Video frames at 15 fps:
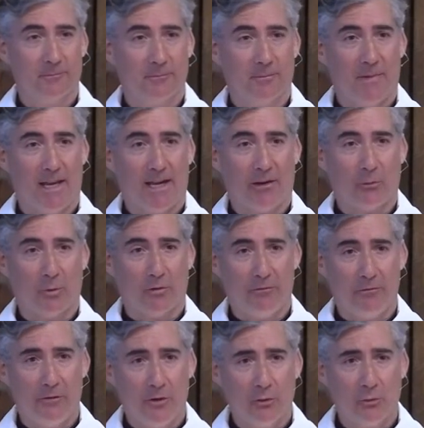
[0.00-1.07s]
And as we're
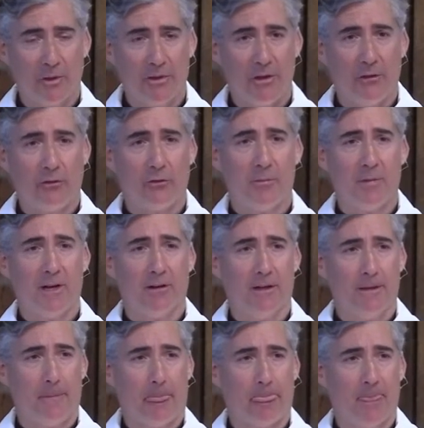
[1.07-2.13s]
filled with his
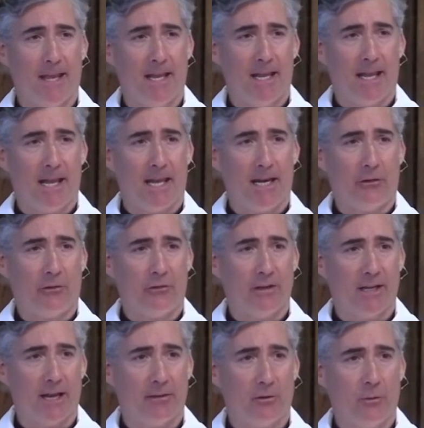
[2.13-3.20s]
Spirit, and as
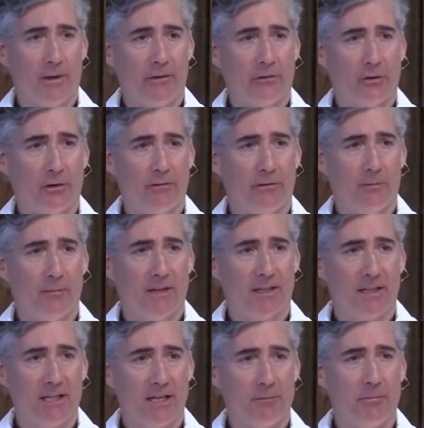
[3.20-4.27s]
together we serve him and
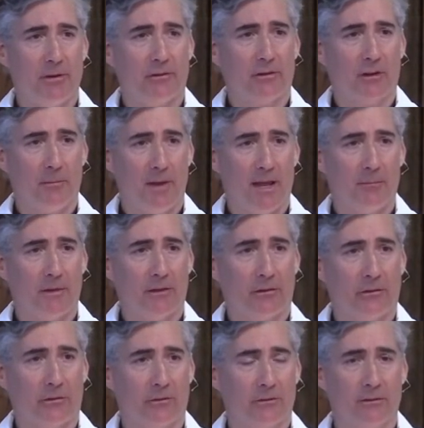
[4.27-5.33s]
keep his
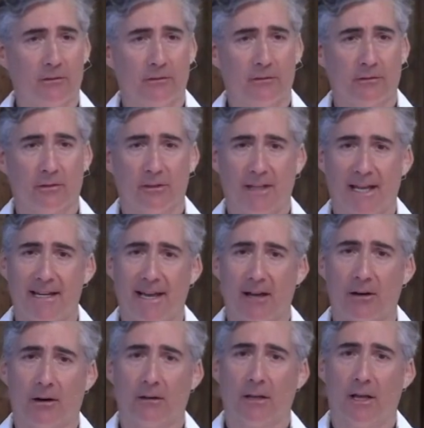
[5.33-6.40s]
commandments, to lay down
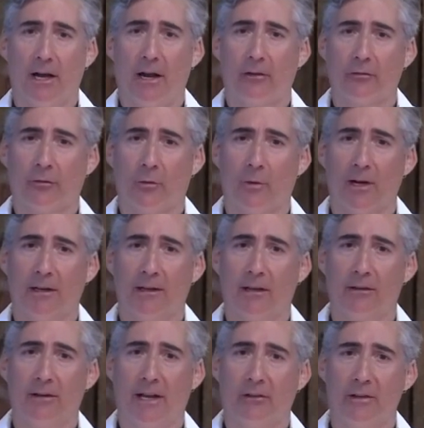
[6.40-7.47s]
our lives for one
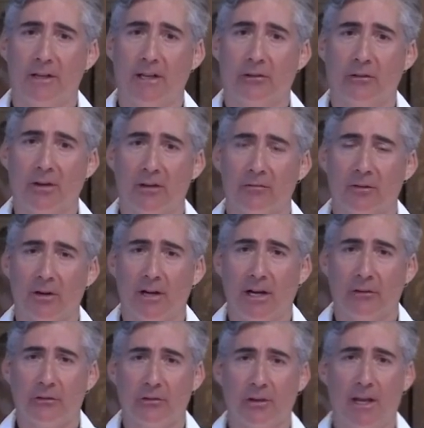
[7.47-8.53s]
another as he has done for
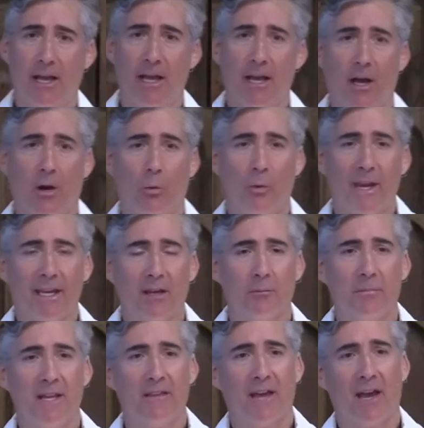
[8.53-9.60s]
us, we can
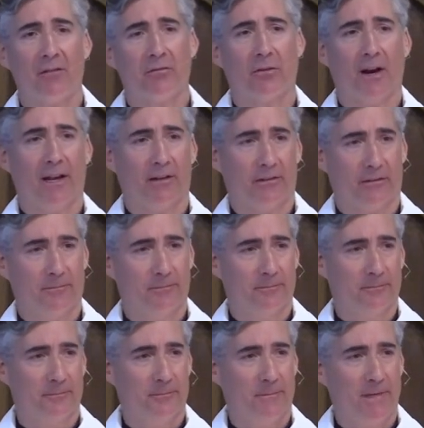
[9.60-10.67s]
be that friend
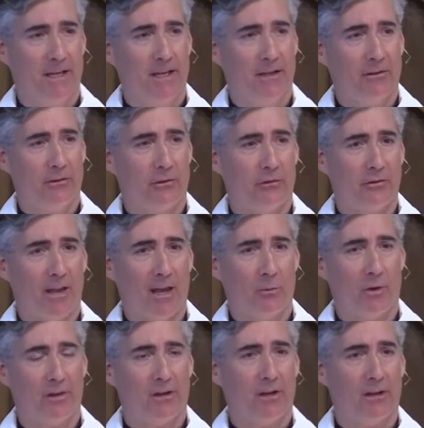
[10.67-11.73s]
to stand
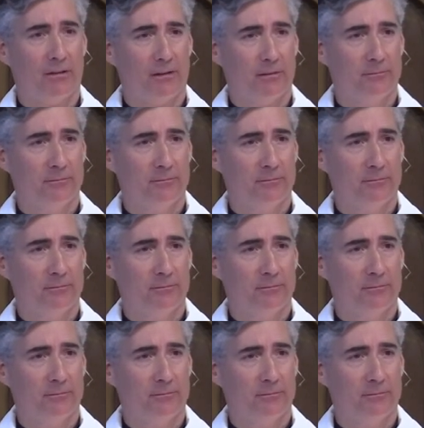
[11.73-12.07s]
with another